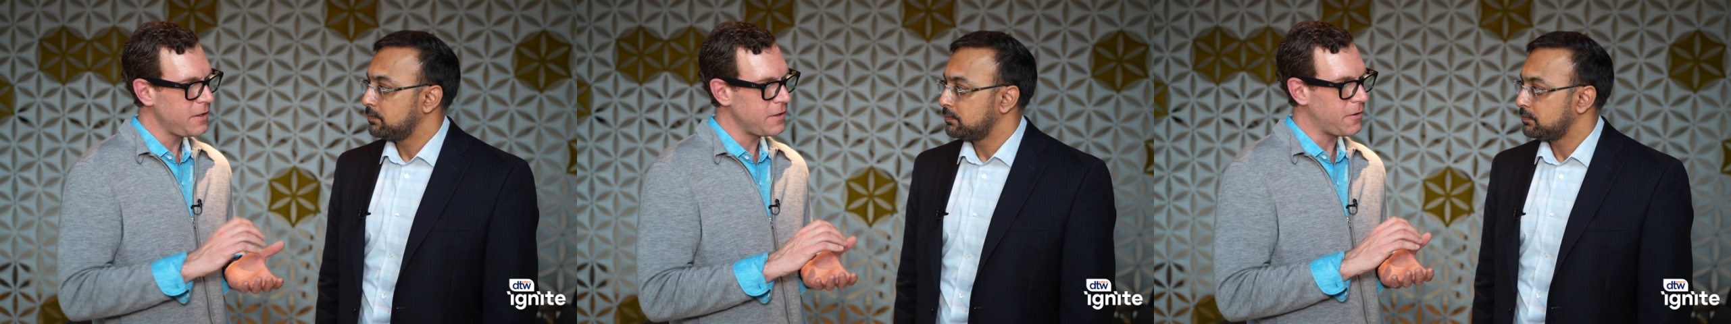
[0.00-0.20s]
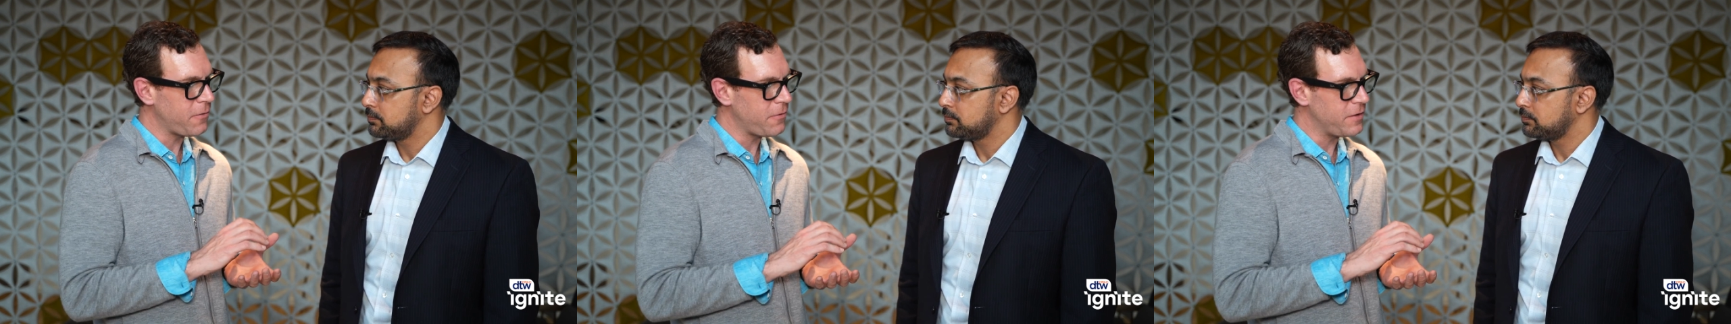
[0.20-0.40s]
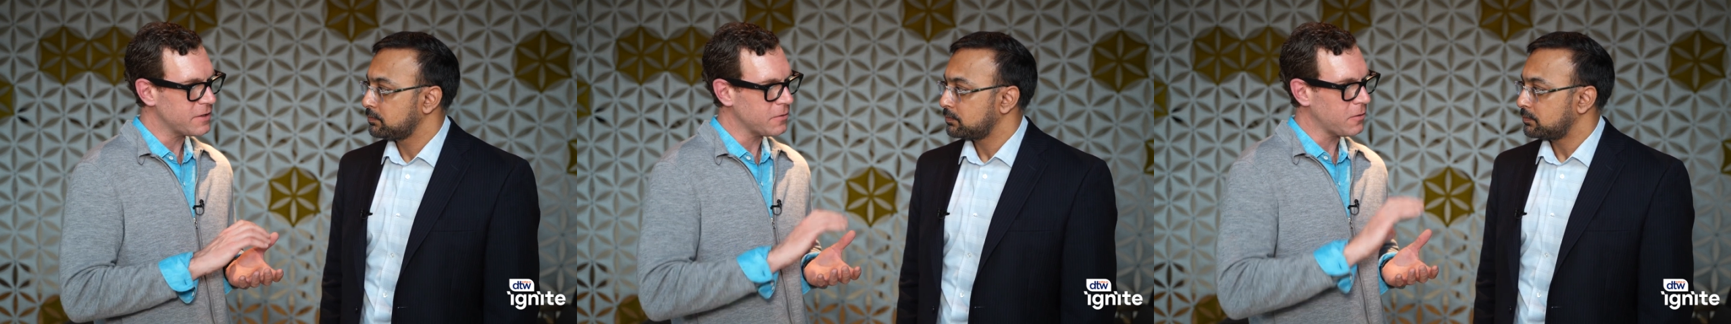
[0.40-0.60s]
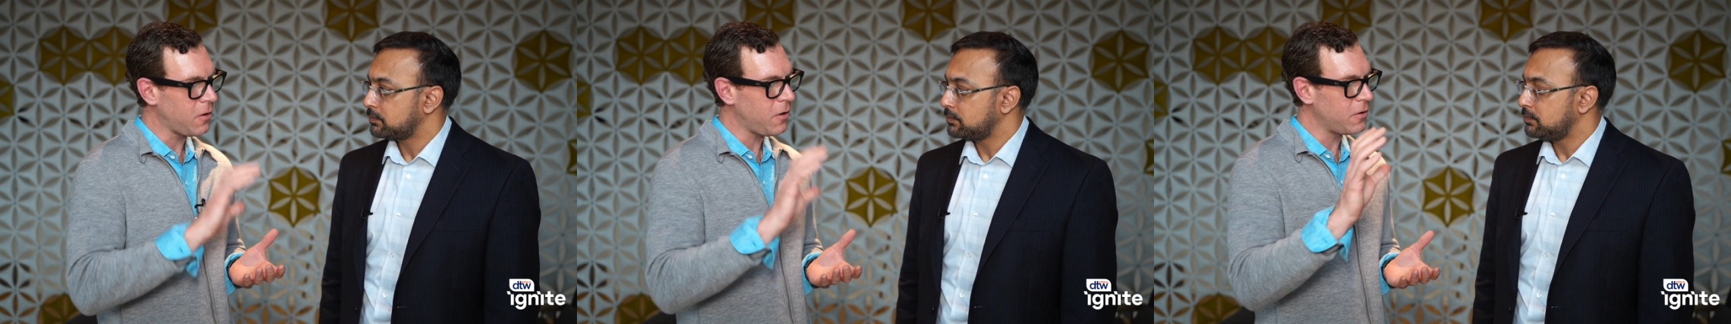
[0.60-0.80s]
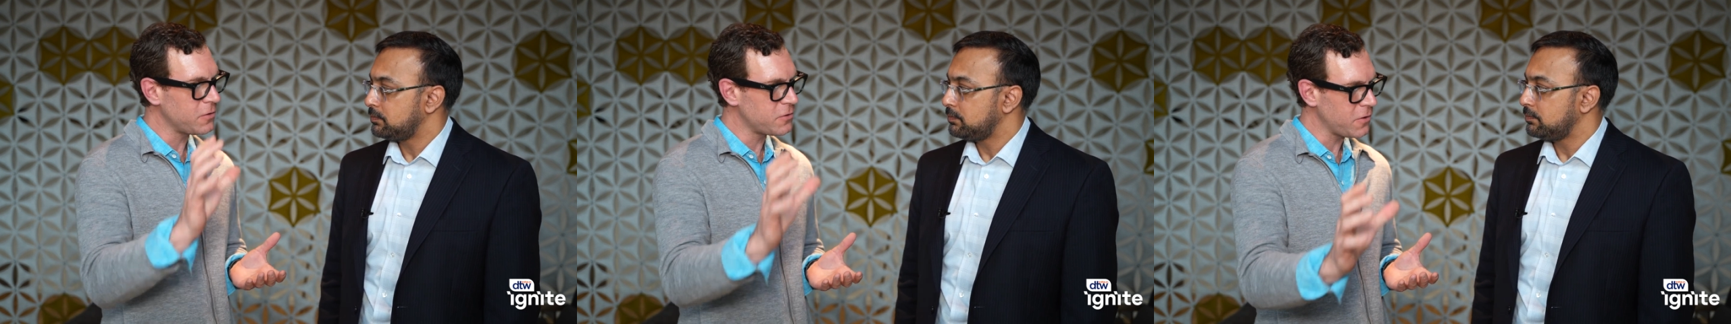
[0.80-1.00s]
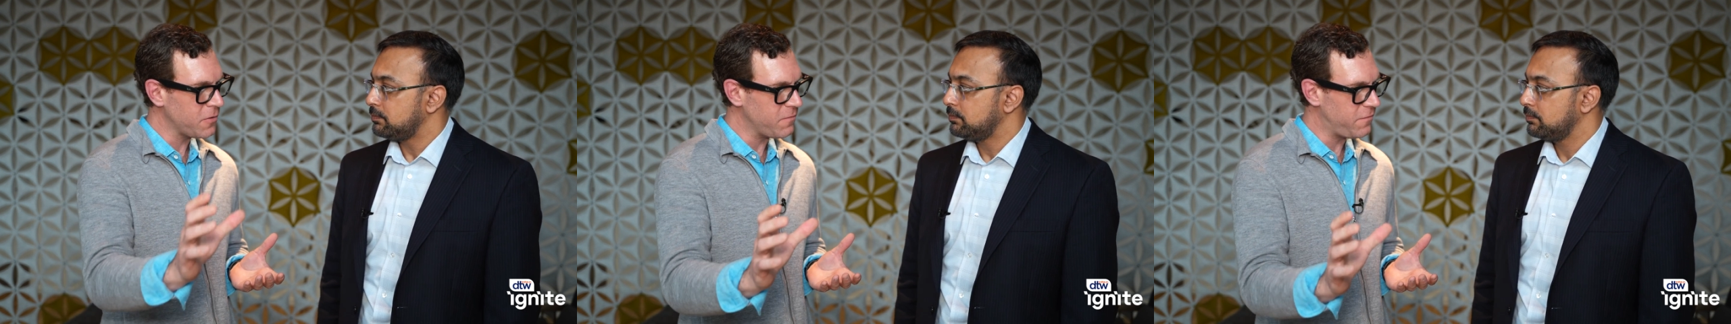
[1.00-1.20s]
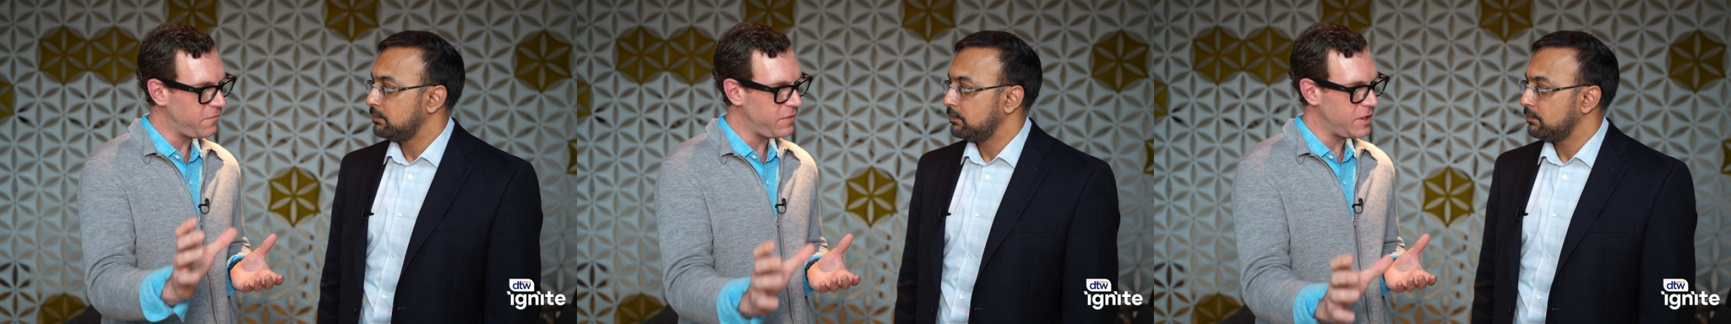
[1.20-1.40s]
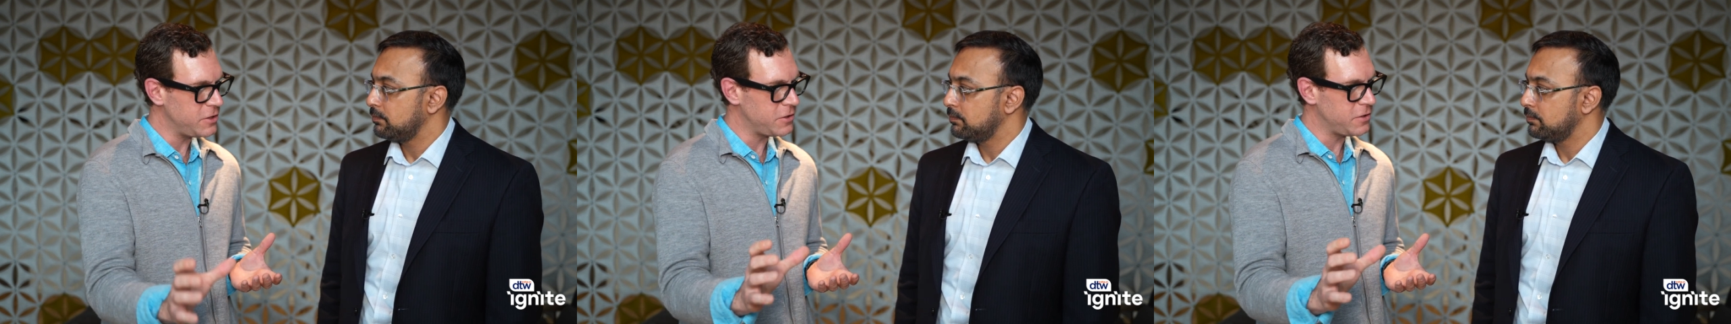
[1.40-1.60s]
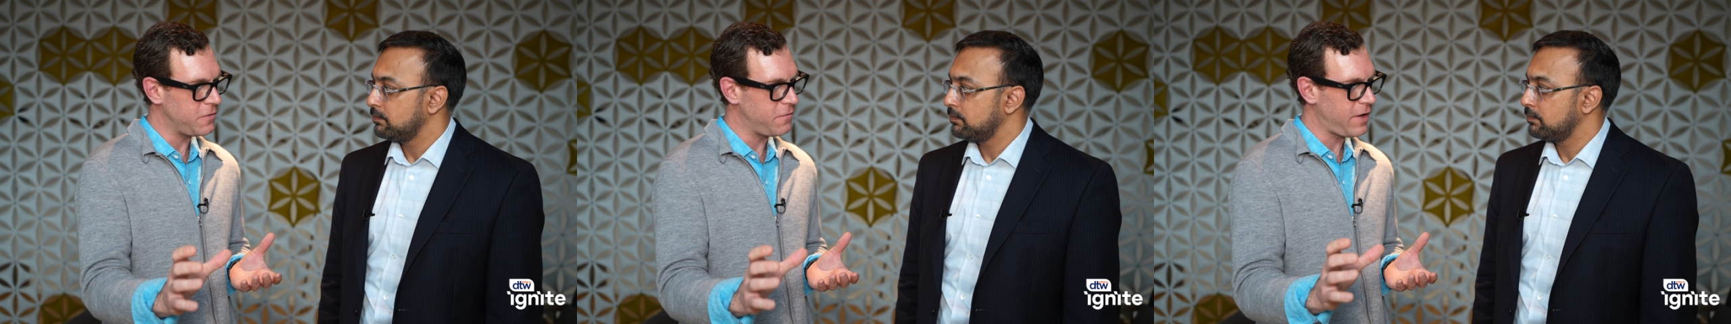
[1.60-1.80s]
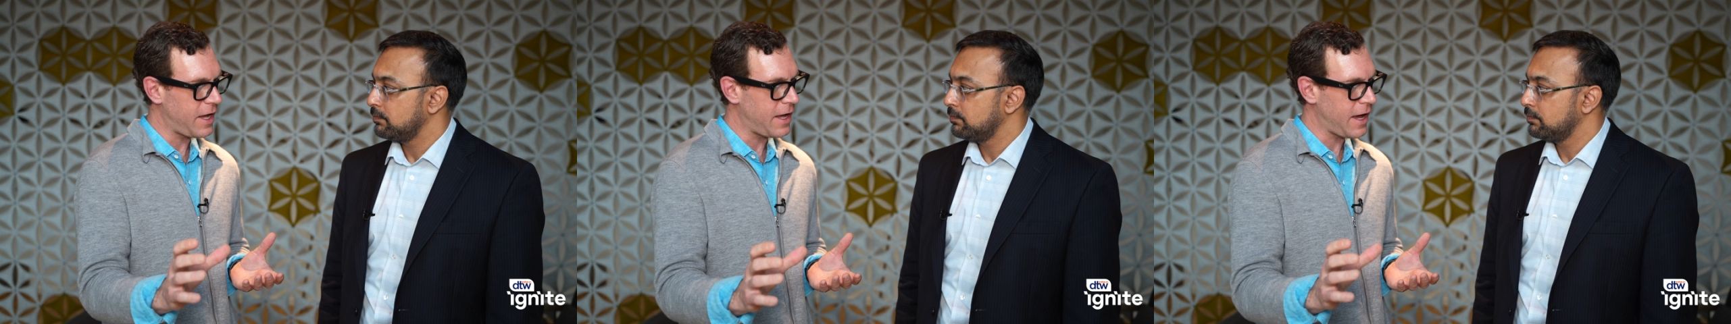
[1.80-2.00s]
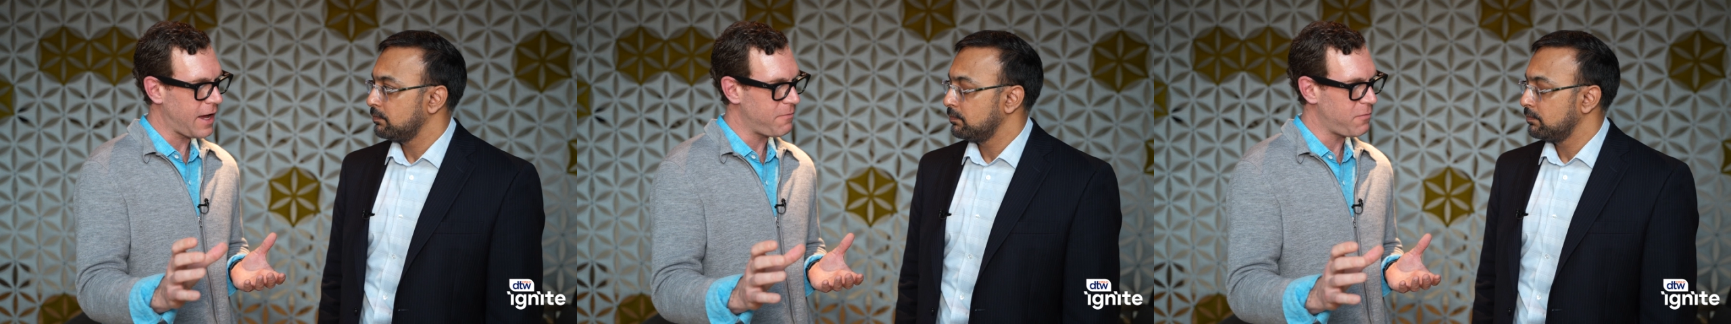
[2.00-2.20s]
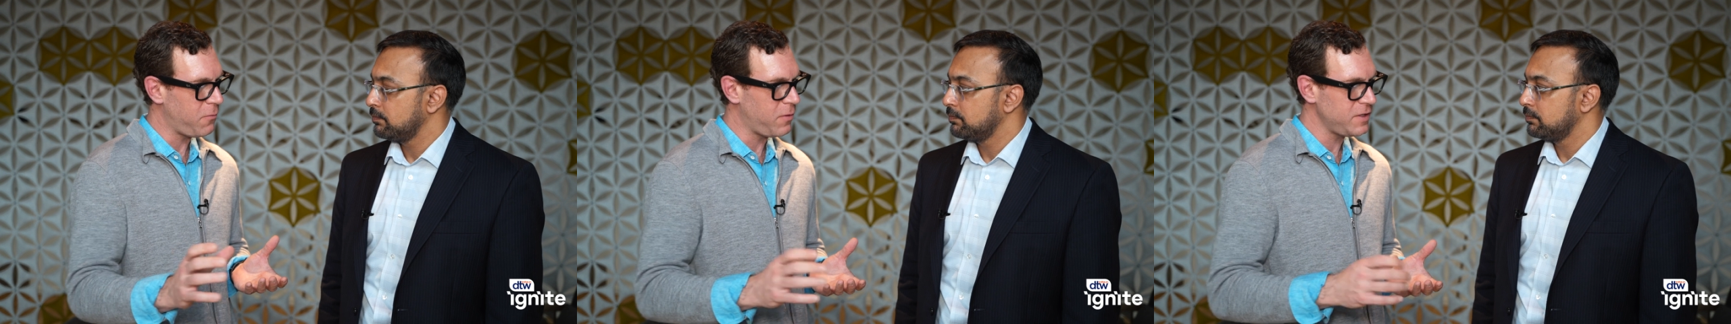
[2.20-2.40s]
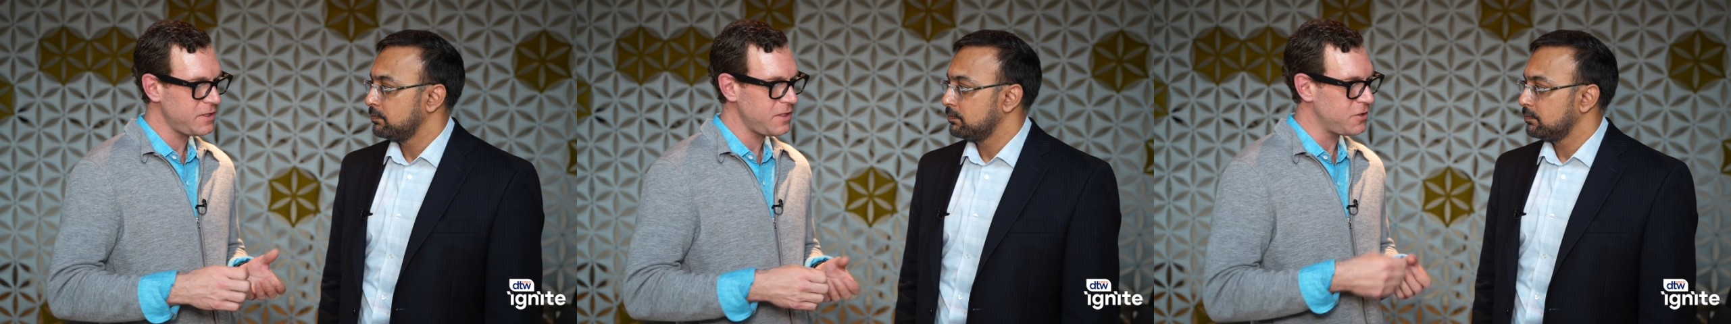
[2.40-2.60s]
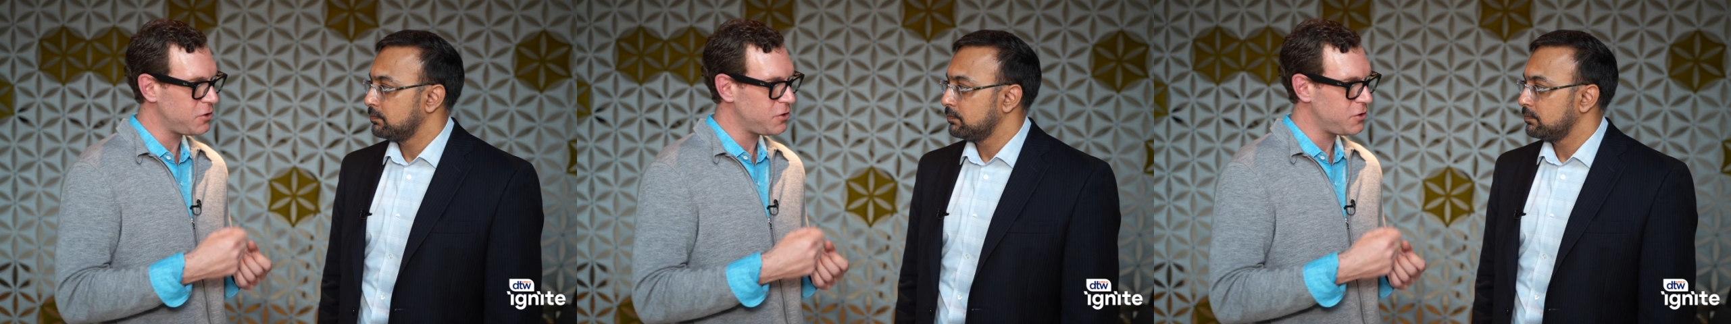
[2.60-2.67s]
Speaker 1: you know, this long-term vision of AI, but what's a